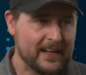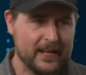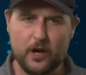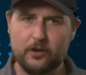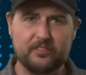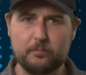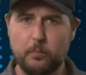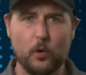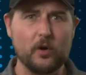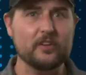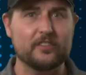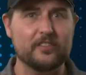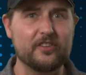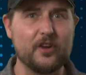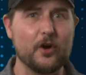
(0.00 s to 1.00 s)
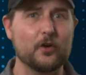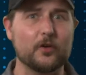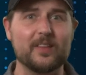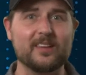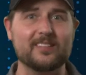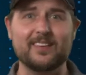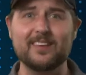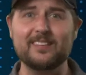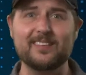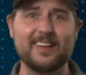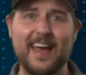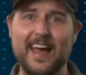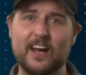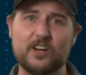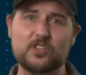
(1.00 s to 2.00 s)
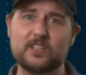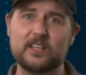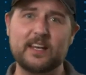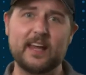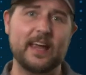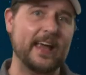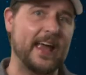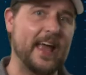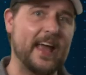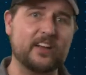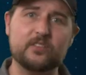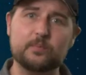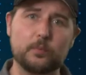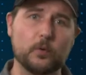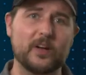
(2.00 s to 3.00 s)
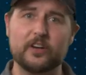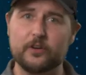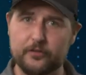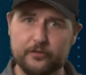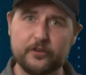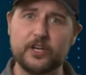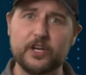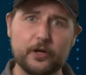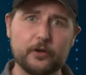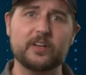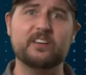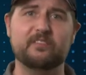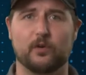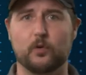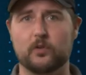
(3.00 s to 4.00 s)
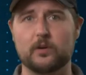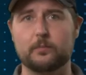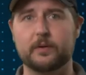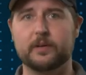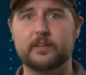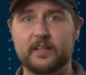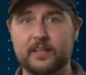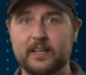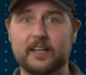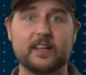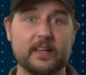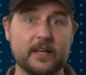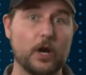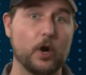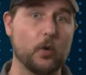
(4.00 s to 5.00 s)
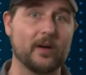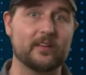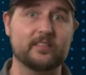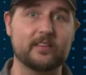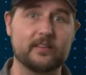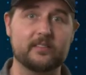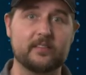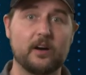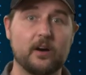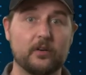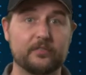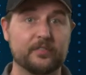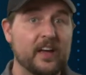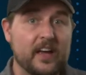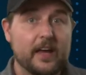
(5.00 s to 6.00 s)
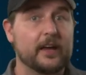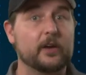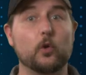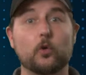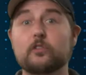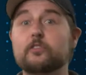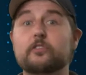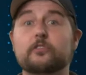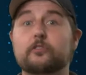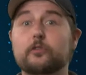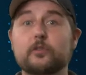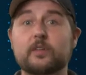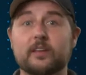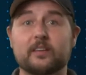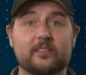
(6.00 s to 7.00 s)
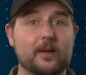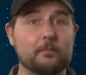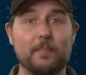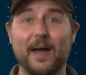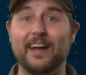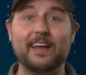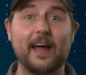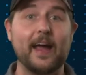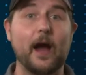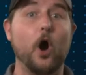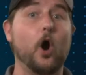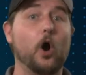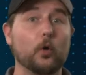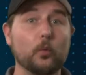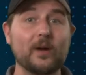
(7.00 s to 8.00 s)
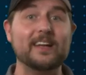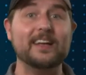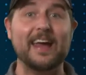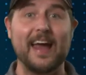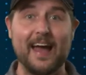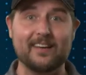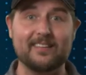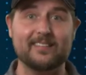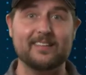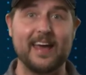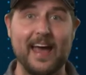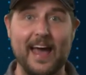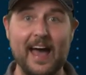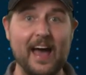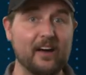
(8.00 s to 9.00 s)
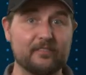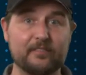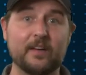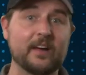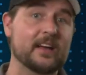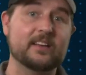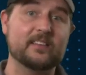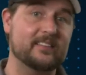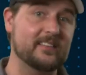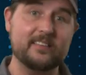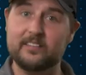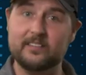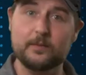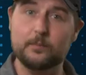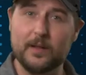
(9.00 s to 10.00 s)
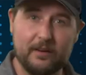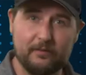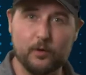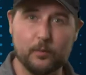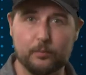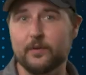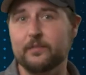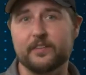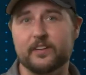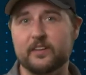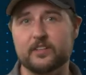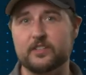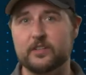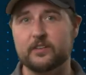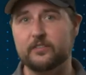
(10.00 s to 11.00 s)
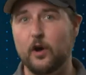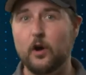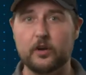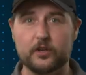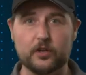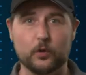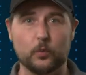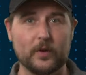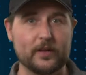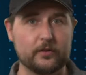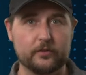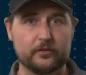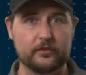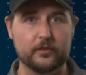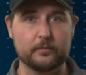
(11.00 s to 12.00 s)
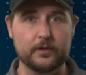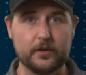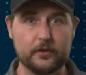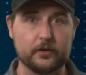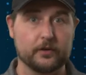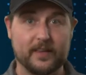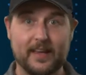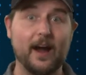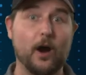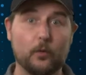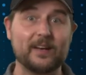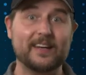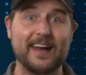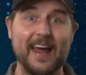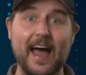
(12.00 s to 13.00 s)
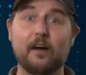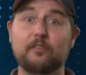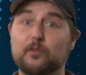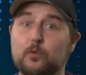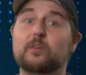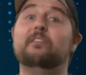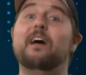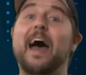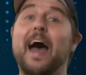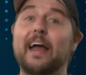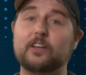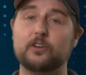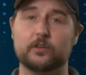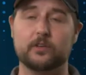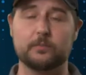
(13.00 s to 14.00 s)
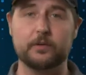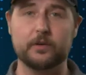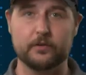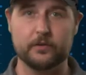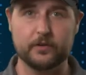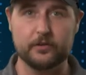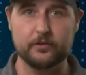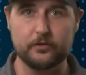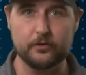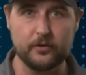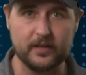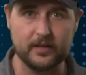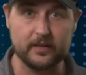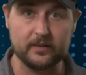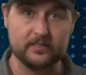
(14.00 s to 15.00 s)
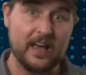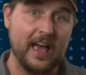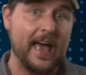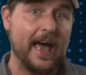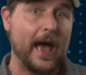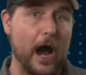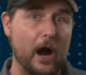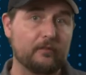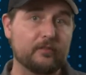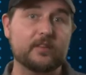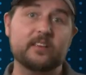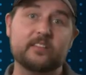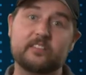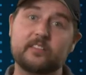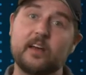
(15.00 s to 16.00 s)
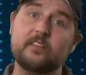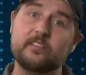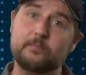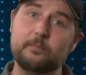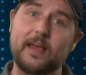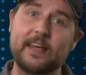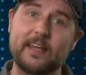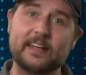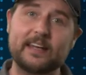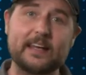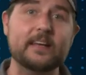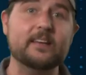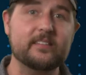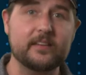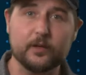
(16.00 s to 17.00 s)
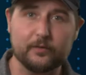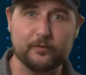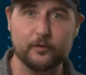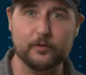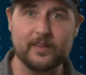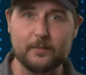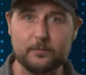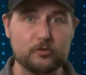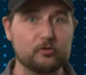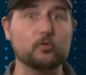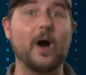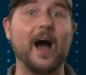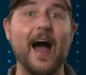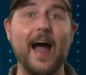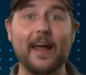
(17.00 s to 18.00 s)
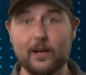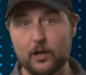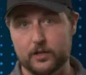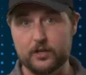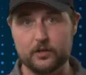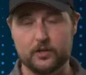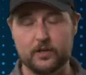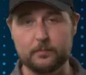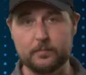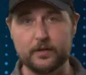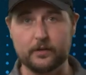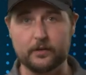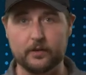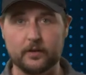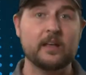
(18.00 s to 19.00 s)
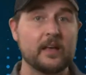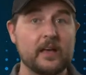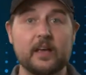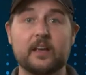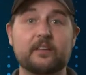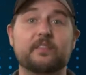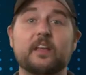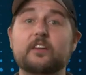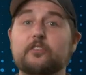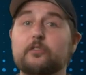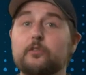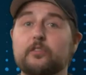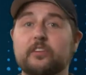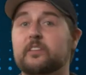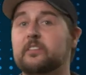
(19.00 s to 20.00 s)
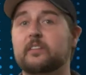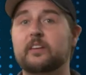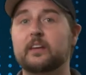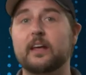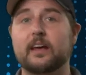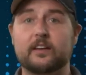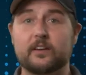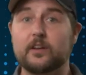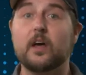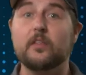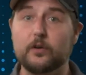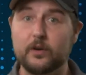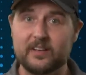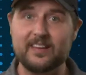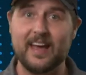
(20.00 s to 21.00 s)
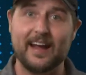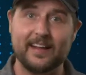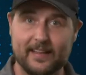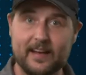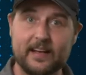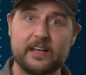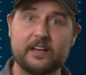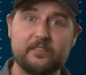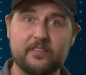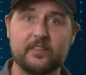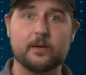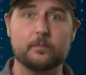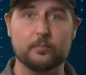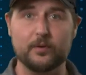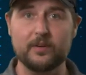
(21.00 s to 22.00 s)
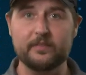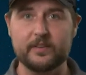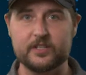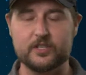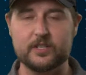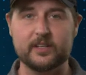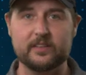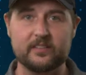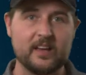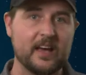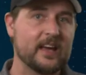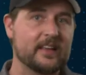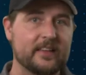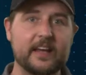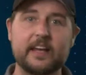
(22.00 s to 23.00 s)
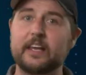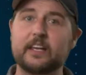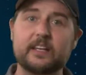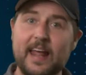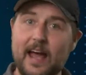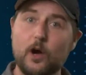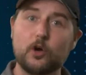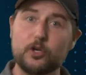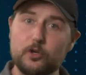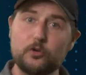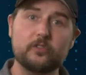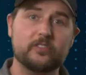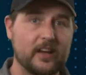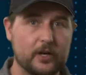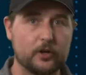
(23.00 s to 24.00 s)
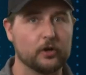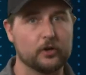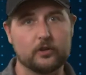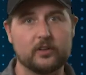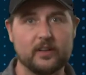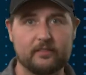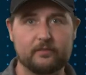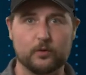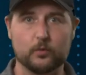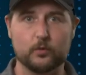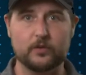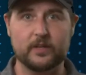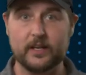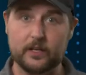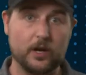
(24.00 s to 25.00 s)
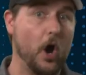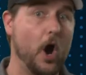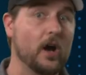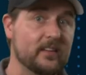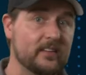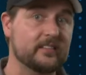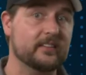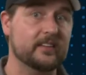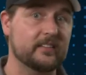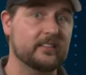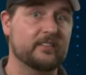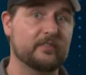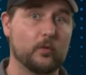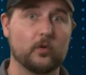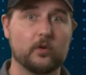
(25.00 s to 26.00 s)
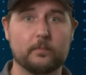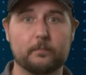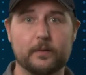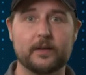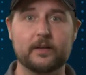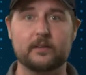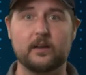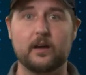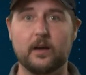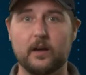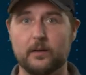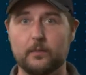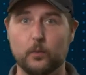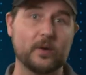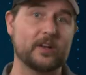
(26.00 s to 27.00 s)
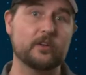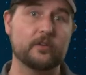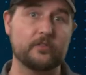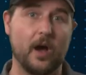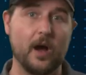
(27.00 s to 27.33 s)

Now, it's important to know this isn't actually an exploit or security vulnerability in the O S itself. In order to do this, a bad guy already has to have system-level privileges on your Windows computer. They already have to have hacked your computer to do this. However, this does make it easier for them to hide on your computer. If they do succeed at another attack that gives them privileges, they can now use a kernel-level rootkit on sixty-four bit uh, Windows